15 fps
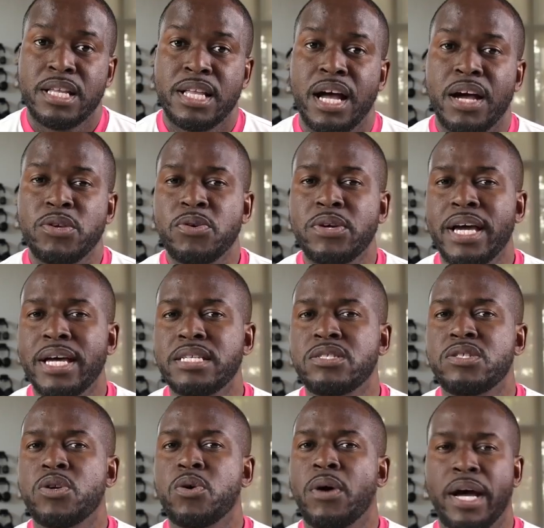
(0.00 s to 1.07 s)
Now you
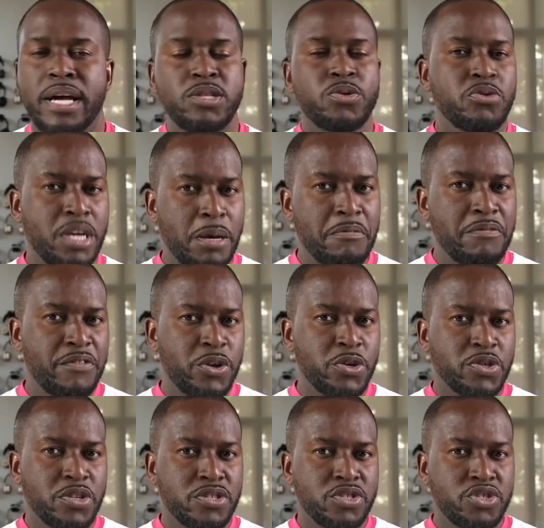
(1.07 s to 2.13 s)
guys know I do gaming
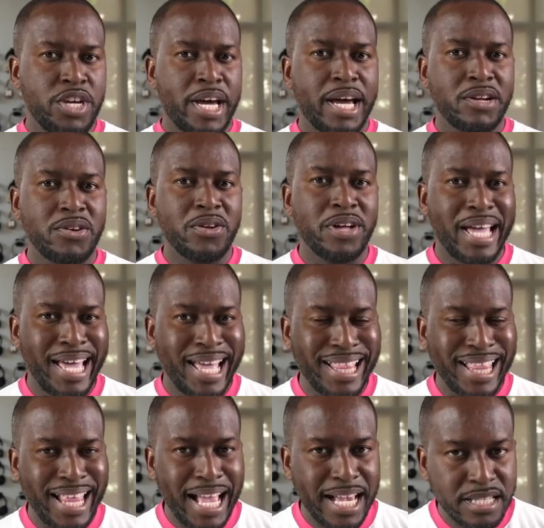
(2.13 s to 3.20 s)
videos on this channel,
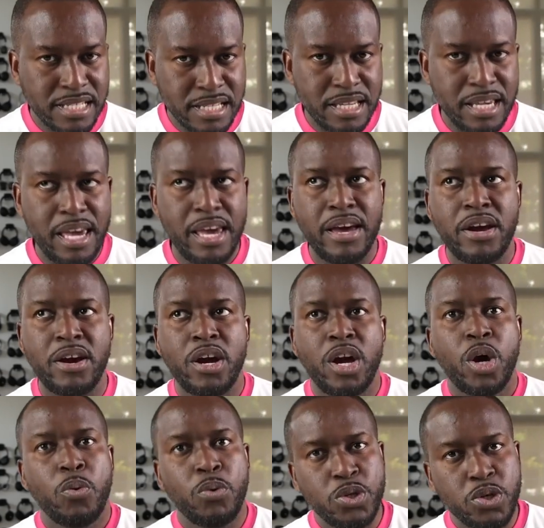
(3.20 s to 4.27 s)
and last year
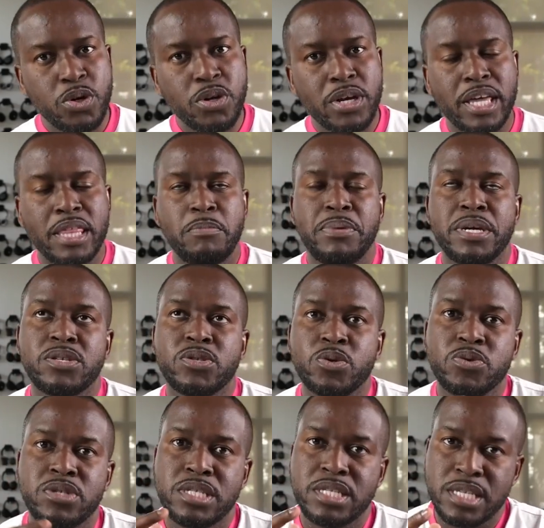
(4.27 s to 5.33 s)
we took a look at the
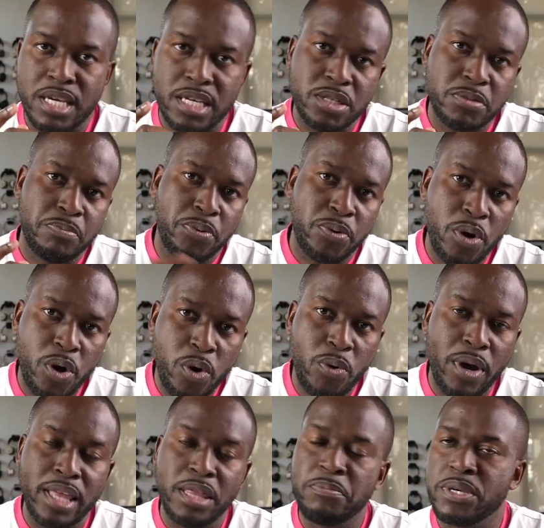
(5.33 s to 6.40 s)
Pixel 6
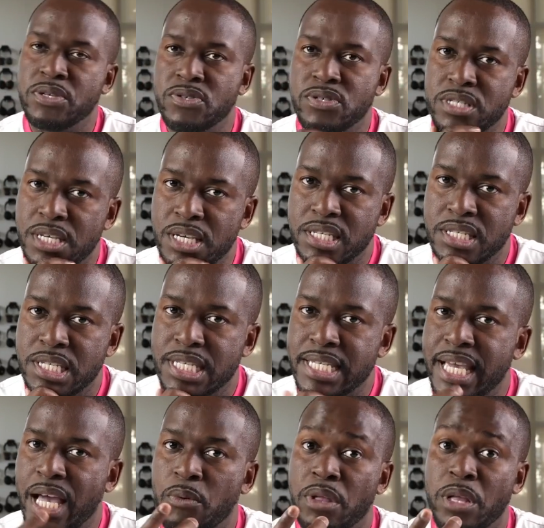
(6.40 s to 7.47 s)
Pro and the Pixel 6 to
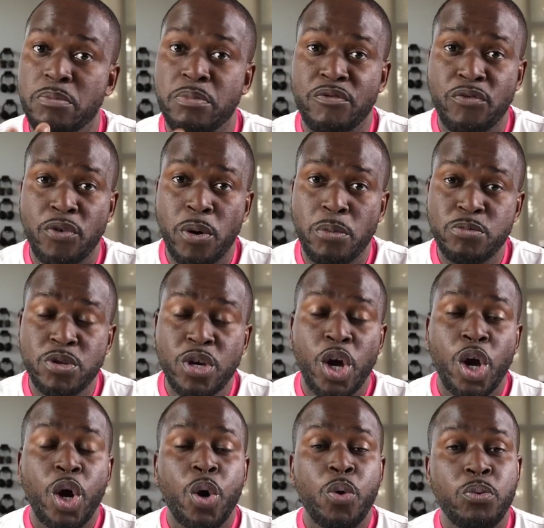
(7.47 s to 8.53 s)
see how well it performs
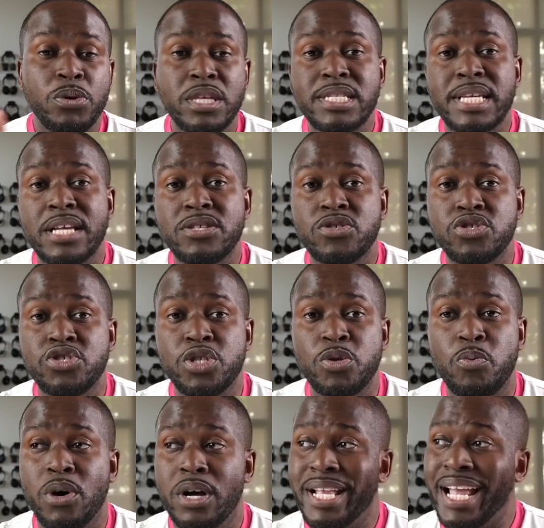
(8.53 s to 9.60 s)
with the Tensor
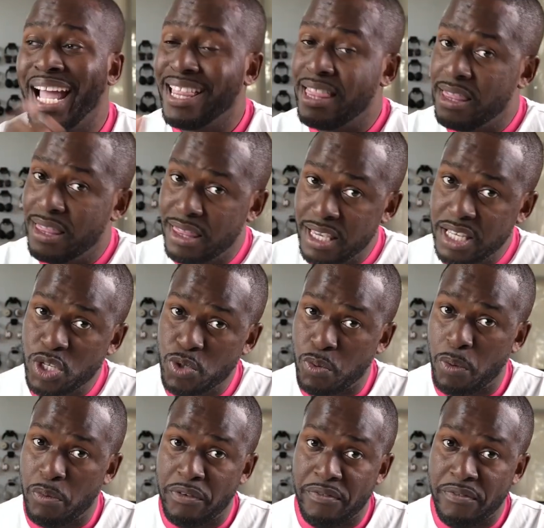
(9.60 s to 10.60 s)
G1, and this is what we